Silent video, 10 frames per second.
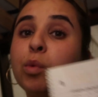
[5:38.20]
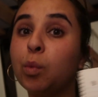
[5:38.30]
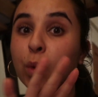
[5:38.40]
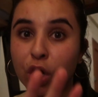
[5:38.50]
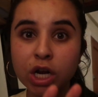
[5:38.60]

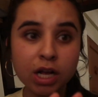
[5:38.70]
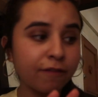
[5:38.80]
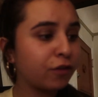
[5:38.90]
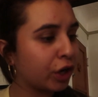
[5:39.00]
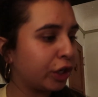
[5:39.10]
work
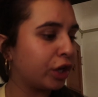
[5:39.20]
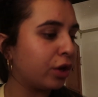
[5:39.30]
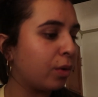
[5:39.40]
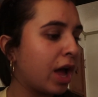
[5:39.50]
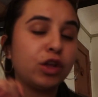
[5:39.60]
for
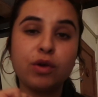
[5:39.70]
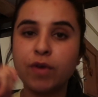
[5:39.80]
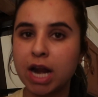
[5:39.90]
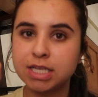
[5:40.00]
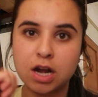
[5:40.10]
you. You can
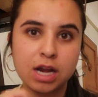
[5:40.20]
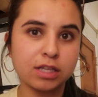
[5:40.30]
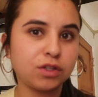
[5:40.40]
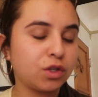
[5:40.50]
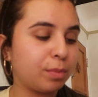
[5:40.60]
write it down and
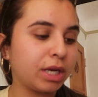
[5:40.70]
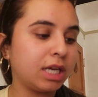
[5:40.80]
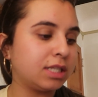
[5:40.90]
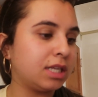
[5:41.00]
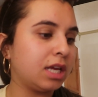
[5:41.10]
it's super
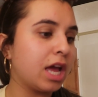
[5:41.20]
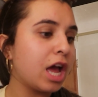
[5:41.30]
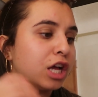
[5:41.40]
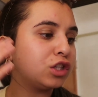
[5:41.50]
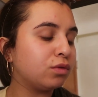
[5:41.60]
easy
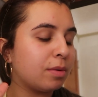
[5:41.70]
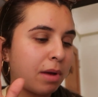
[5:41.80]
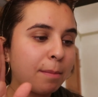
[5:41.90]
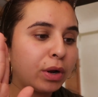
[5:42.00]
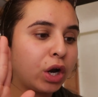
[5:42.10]
to
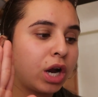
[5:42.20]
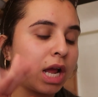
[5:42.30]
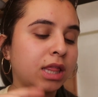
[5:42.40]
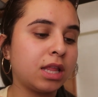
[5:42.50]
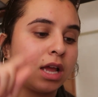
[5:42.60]
remember
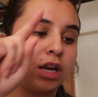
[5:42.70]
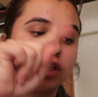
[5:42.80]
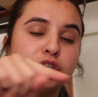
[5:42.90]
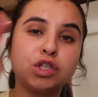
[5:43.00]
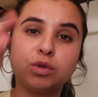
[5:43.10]
and then
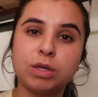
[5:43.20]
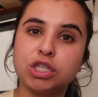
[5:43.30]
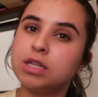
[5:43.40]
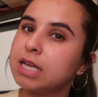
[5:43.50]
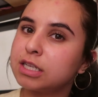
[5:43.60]
to
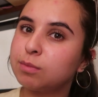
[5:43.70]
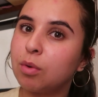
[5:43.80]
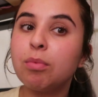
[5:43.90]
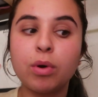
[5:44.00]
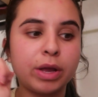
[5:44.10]
switch the
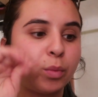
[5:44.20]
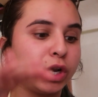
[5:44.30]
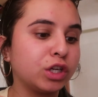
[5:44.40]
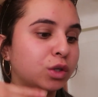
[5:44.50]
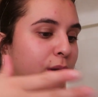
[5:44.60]
decimal point
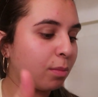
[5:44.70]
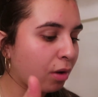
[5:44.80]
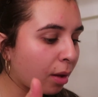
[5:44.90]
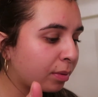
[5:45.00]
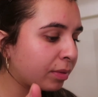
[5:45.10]
when you're doing a
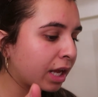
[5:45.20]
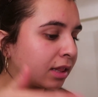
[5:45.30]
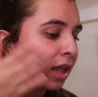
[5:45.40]
problem like